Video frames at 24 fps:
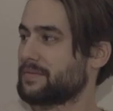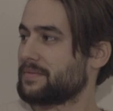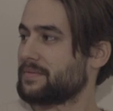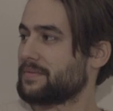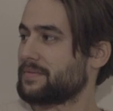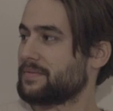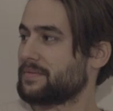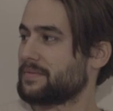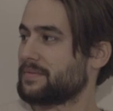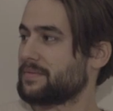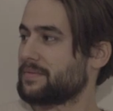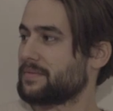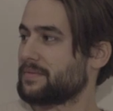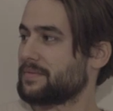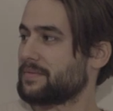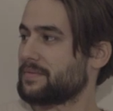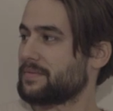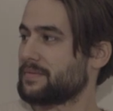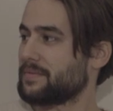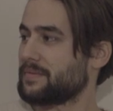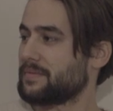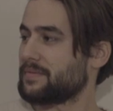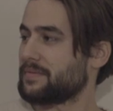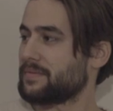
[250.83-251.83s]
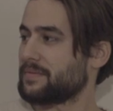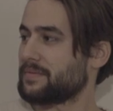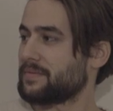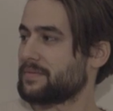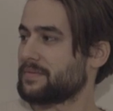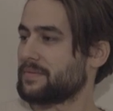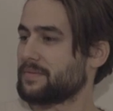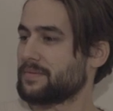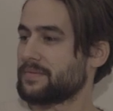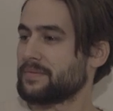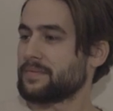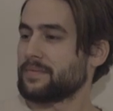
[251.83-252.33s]

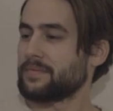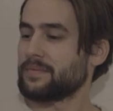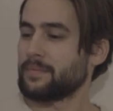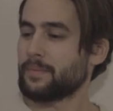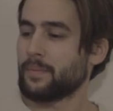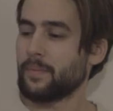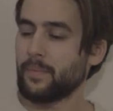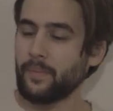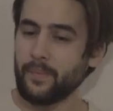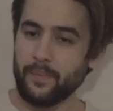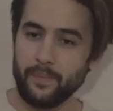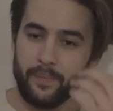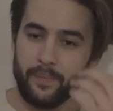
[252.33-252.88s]
The person shown says nothing.